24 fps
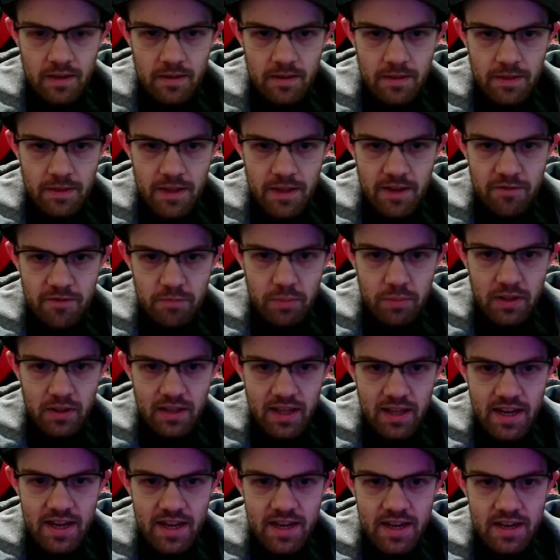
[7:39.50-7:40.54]
They've
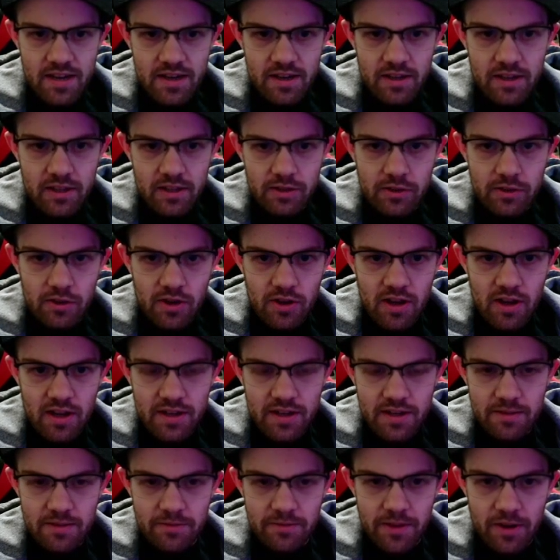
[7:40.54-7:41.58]
played a
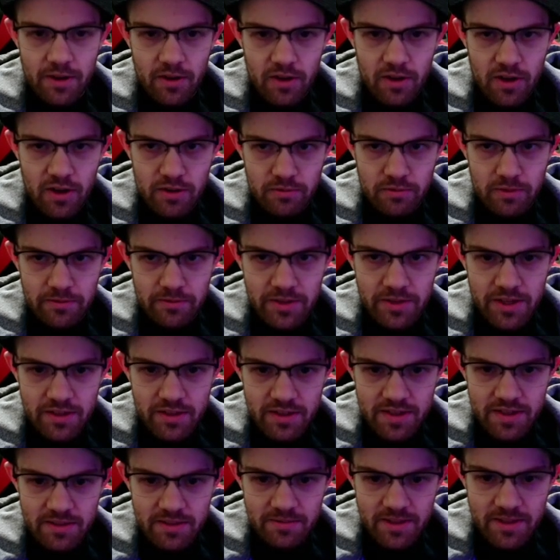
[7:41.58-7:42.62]
lot of their on
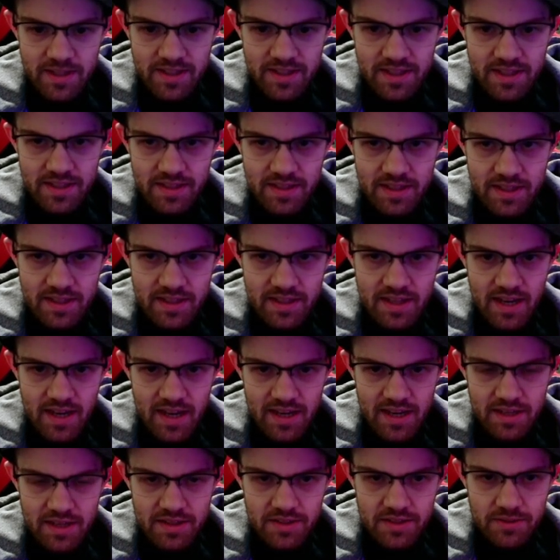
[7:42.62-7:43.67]
reveals if this is a
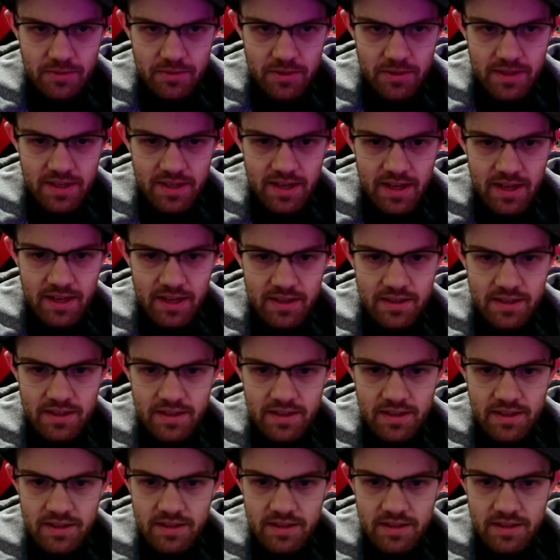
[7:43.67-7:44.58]
dinosaur deck.